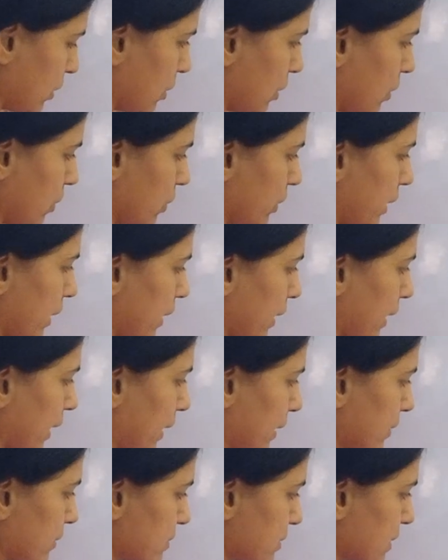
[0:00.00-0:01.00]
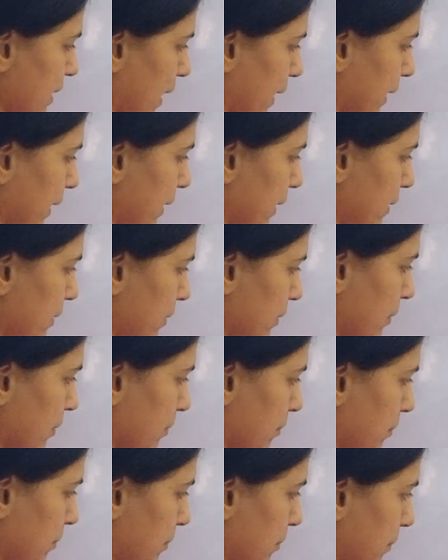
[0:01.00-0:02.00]
Okay, and side
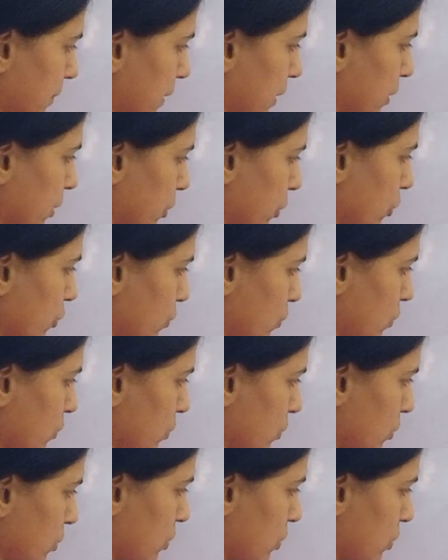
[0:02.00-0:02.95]
PQ,